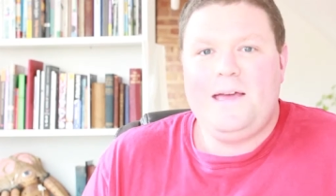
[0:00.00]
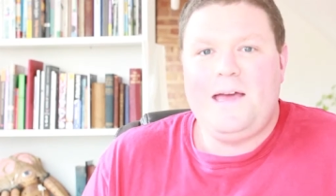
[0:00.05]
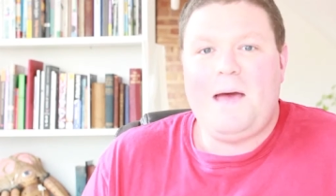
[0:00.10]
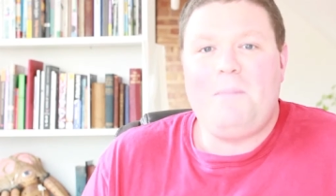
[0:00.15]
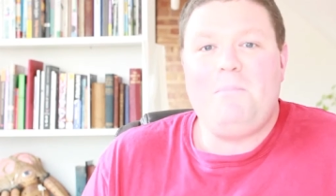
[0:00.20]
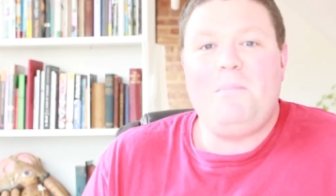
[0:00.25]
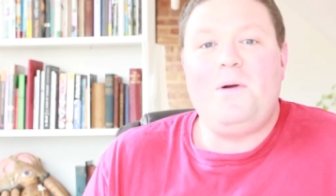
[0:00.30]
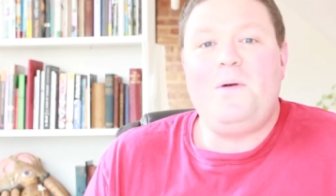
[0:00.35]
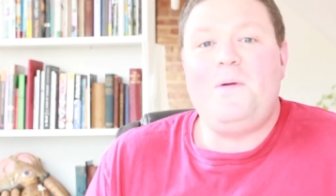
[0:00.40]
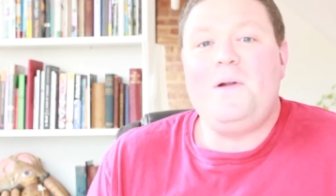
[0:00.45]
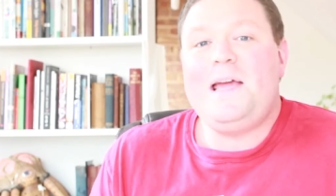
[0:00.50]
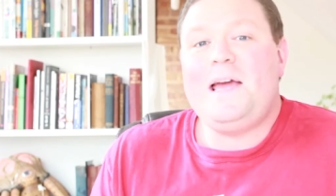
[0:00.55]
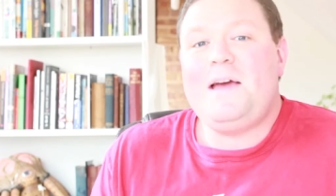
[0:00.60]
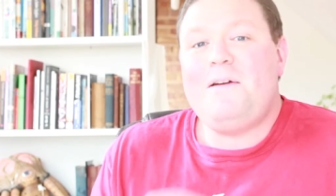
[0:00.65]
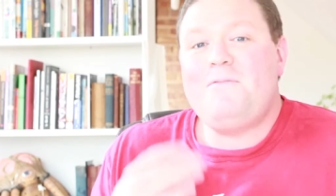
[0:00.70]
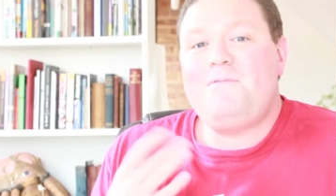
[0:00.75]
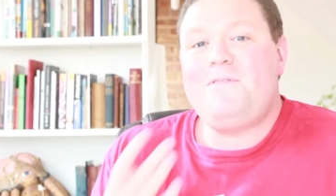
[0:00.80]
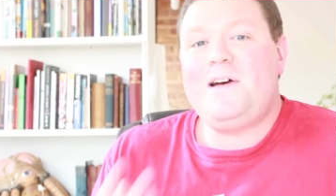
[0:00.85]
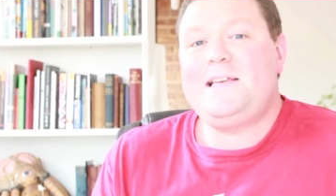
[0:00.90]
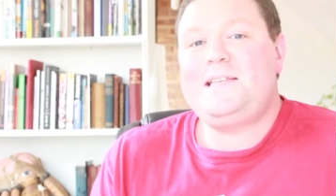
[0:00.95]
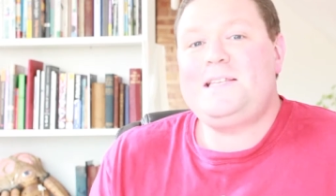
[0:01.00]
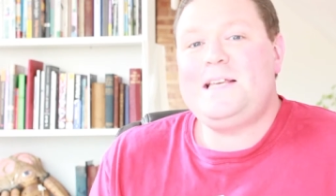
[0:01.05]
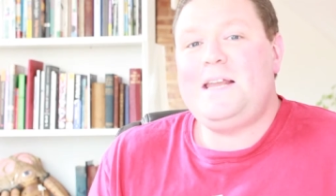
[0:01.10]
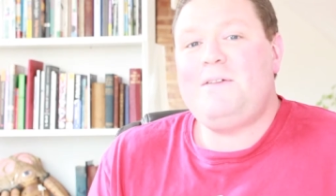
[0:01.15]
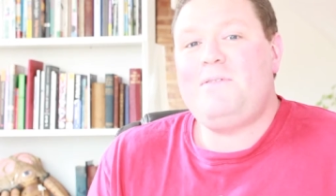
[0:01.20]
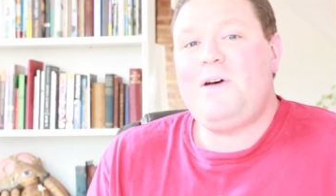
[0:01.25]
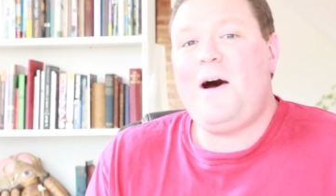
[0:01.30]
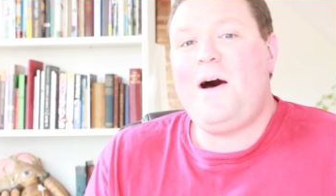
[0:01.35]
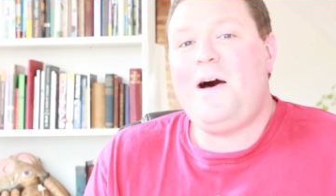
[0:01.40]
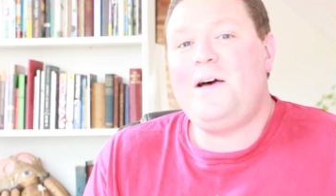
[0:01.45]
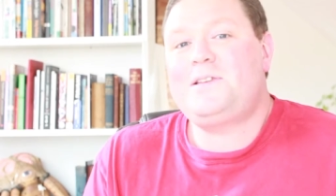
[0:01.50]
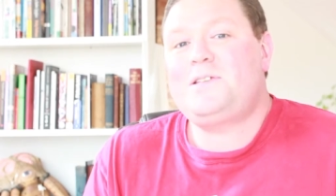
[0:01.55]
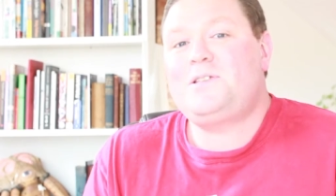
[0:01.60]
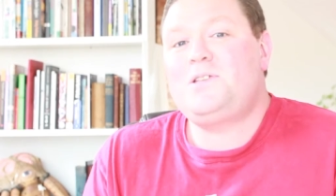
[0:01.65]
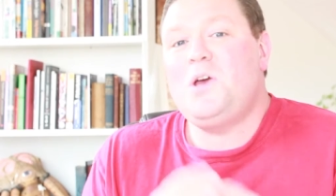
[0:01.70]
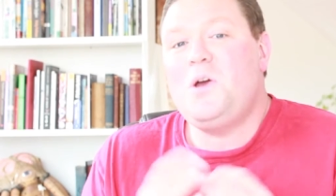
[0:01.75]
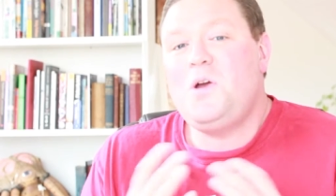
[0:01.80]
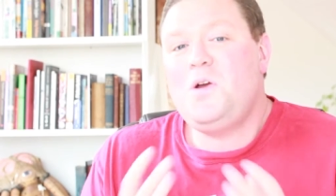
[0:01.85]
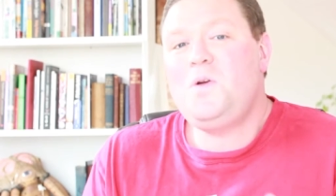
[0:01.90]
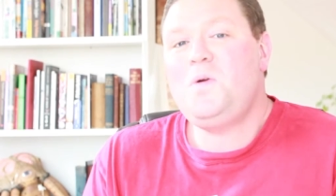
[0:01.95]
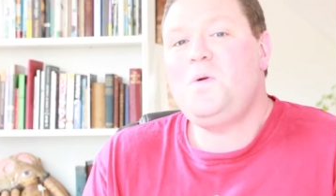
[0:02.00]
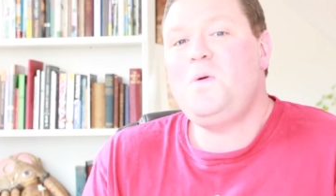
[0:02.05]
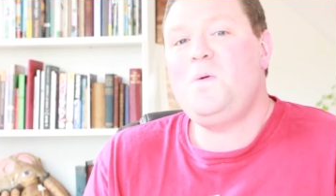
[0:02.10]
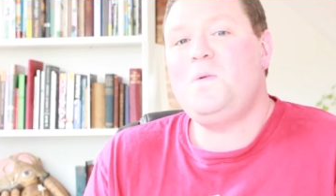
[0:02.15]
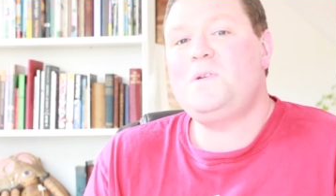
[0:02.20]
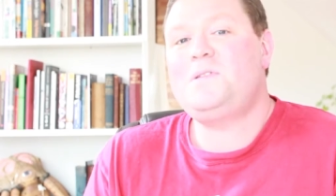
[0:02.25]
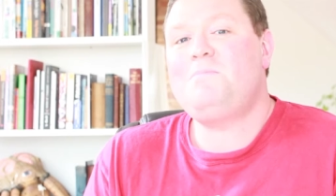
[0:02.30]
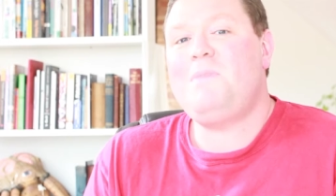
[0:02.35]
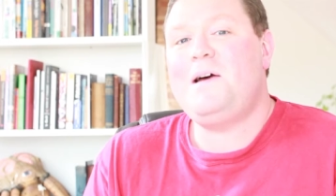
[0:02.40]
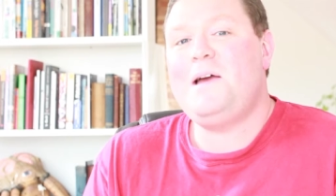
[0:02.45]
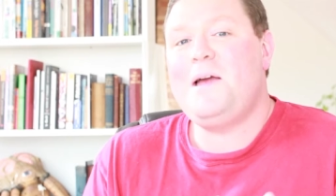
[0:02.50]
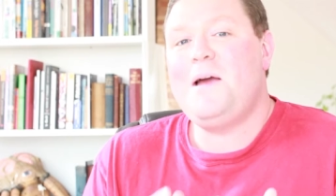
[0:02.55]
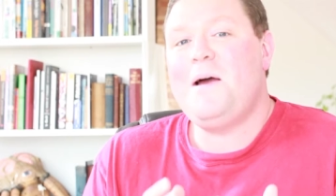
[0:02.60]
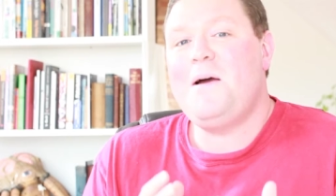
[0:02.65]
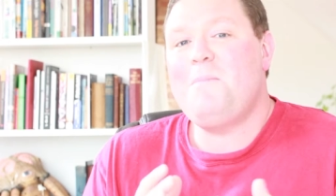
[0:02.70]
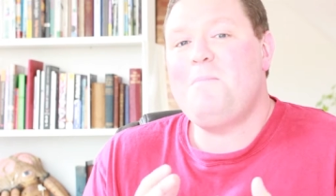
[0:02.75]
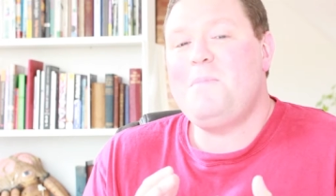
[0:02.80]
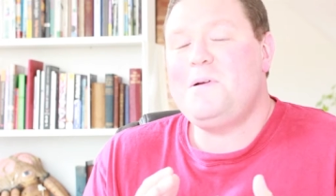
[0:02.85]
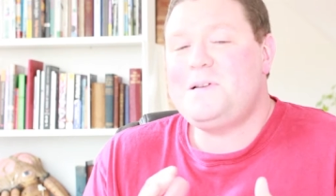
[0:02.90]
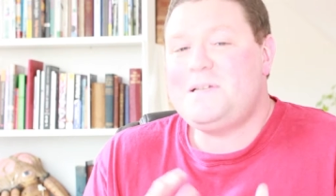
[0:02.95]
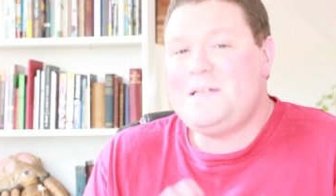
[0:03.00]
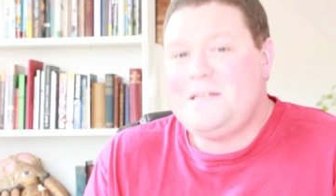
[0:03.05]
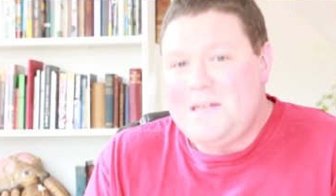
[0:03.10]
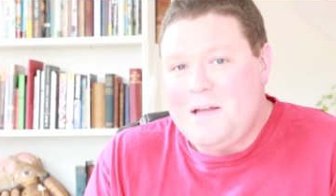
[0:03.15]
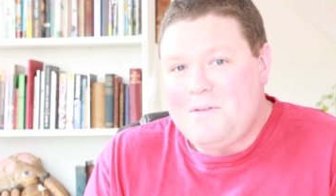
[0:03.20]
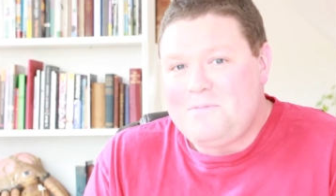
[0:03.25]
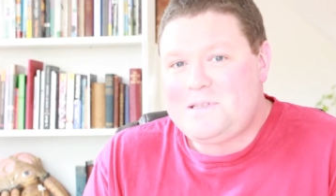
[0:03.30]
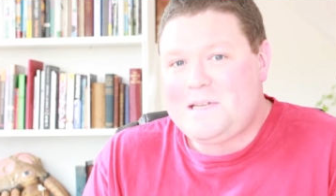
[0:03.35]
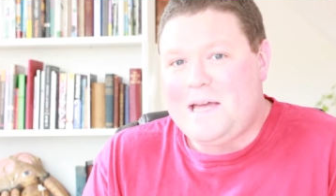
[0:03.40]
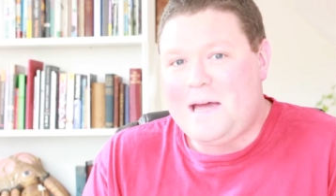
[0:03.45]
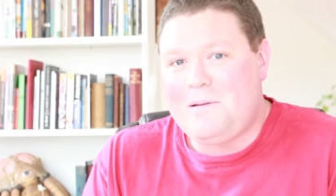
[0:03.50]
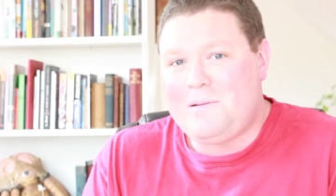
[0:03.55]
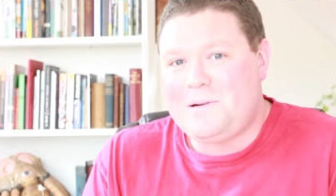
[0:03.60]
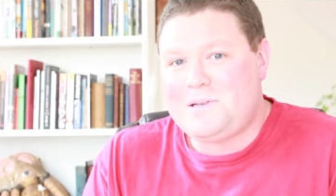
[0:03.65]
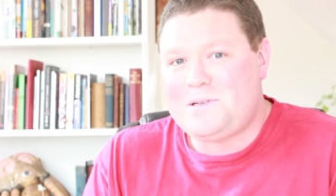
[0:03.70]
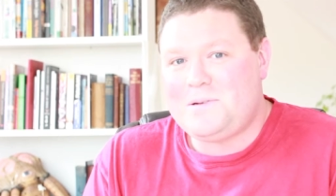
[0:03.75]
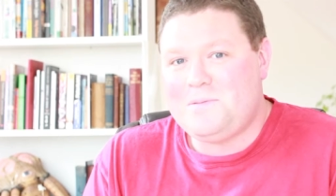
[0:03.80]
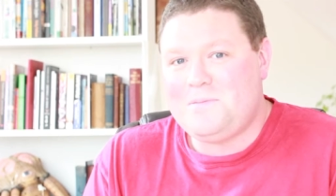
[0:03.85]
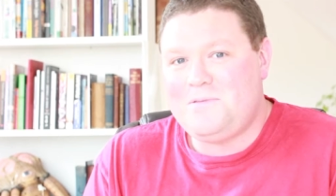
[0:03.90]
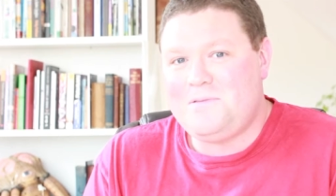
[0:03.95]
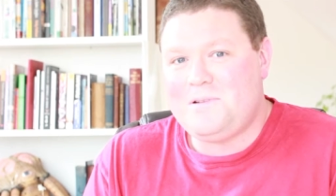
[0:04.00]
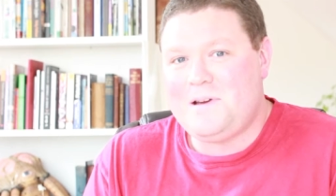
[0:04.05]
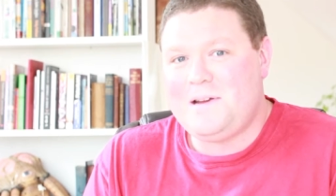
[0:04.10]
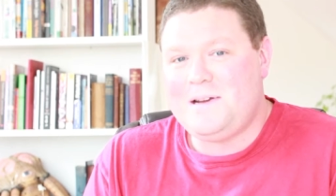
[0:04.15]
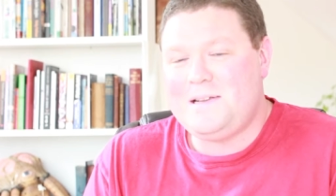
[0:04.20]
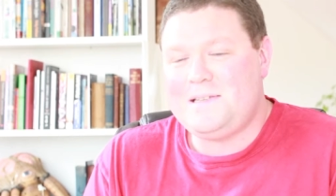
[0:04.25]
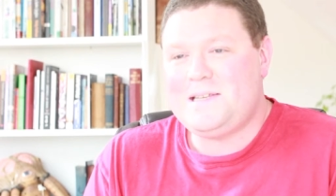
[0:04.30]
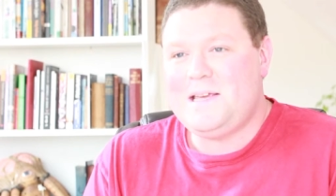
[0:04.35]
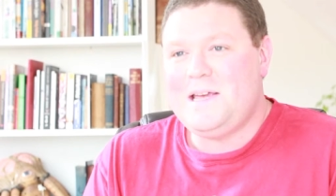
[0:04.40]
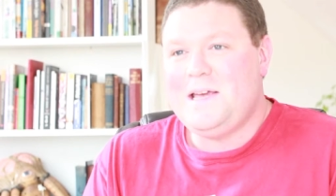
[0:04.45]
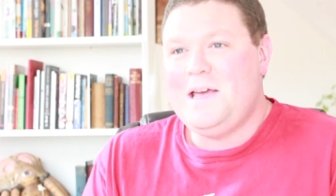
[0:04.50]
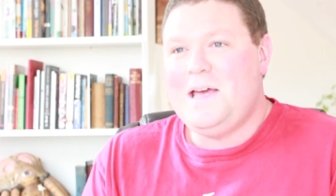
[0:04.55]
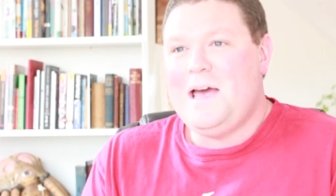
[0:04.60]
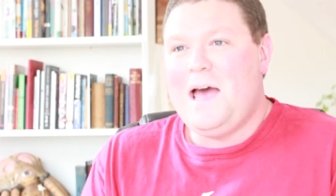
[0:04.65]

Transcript: And Maria Vasileva asks, who was my most loved character in Furnace,